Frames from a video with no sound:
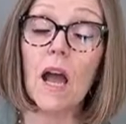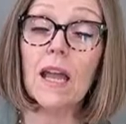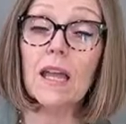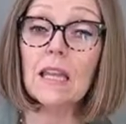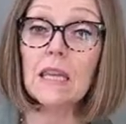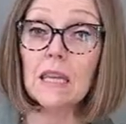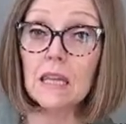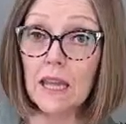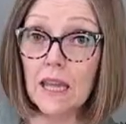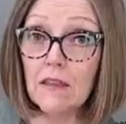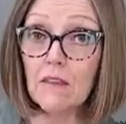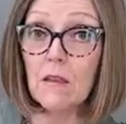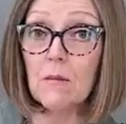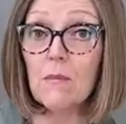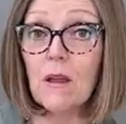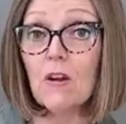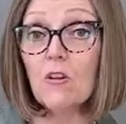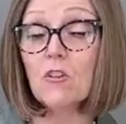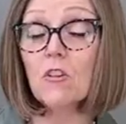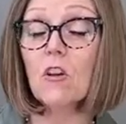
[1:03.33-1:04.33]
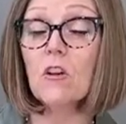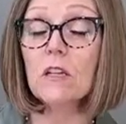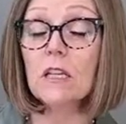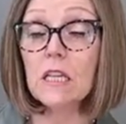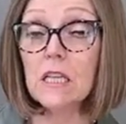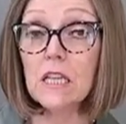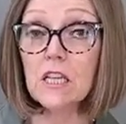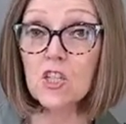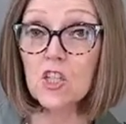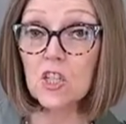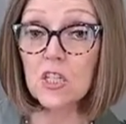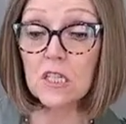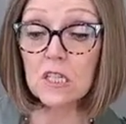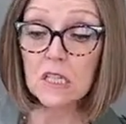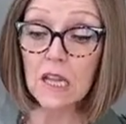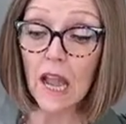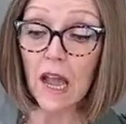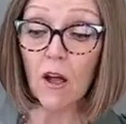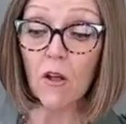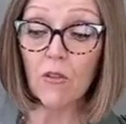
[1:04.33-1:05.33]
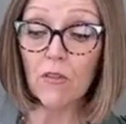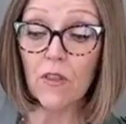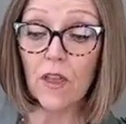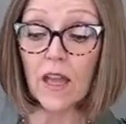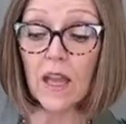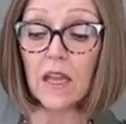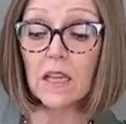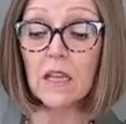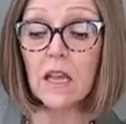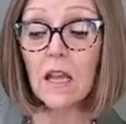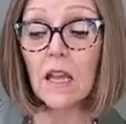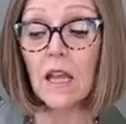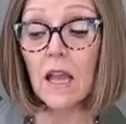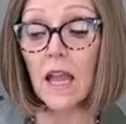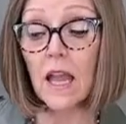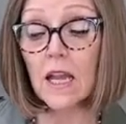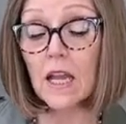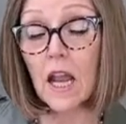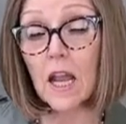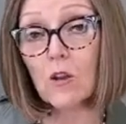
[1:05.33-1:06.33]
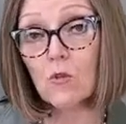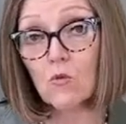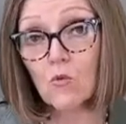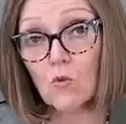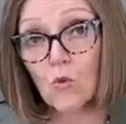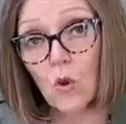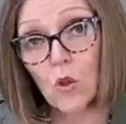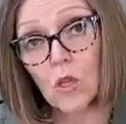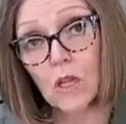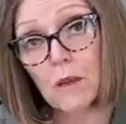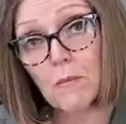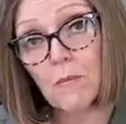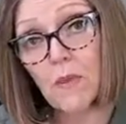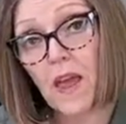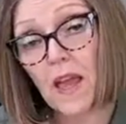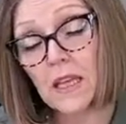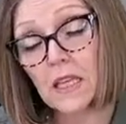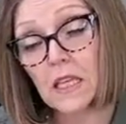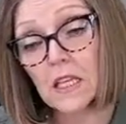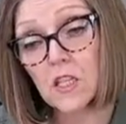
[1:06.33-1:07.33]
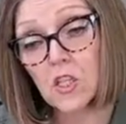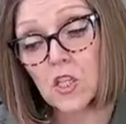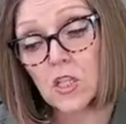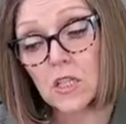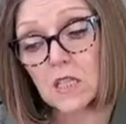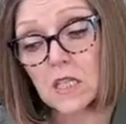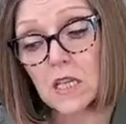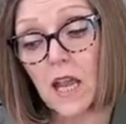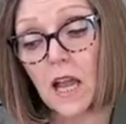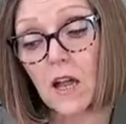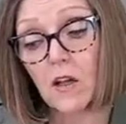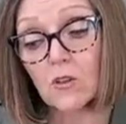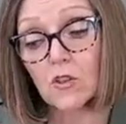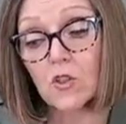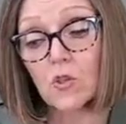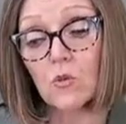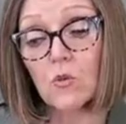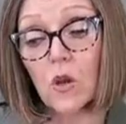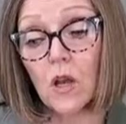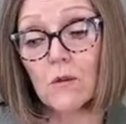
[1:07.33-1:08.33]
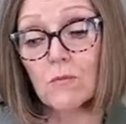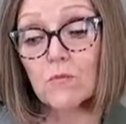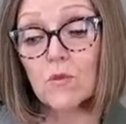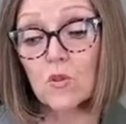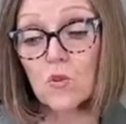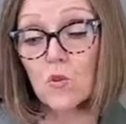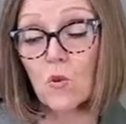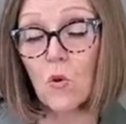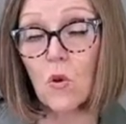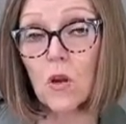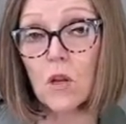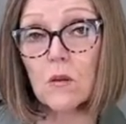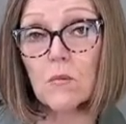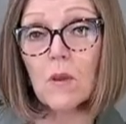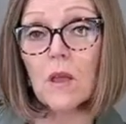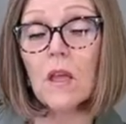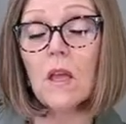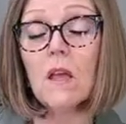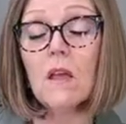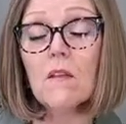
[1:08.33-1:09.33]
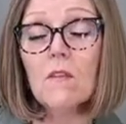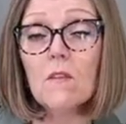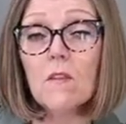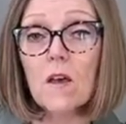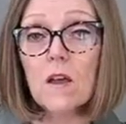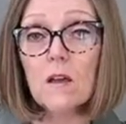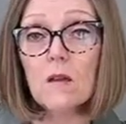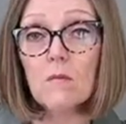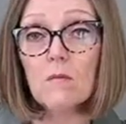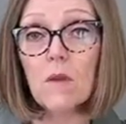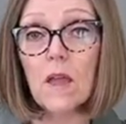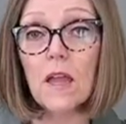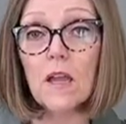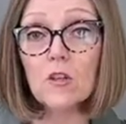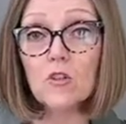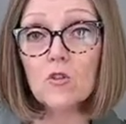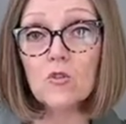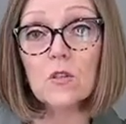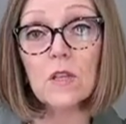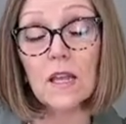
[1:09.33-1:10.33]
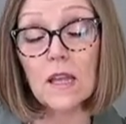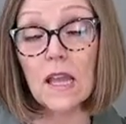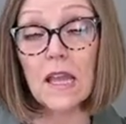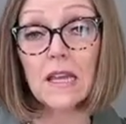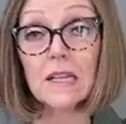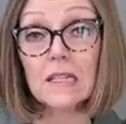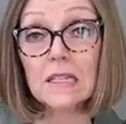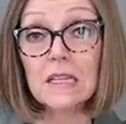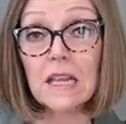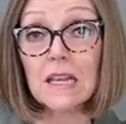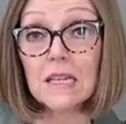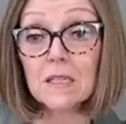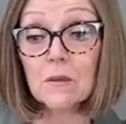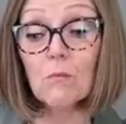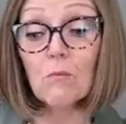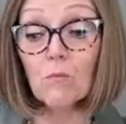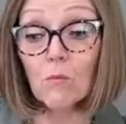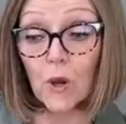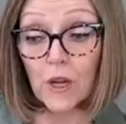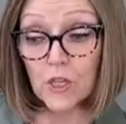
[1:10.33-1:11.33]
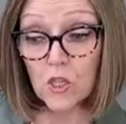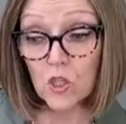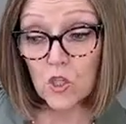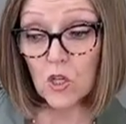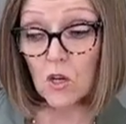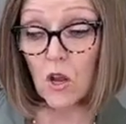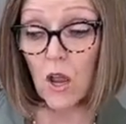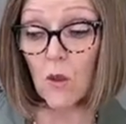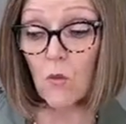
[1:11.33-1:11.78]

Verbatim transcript: I lay them out on a kitchen towel then, and I roll up that kitchen towel to absorb the excess moisture.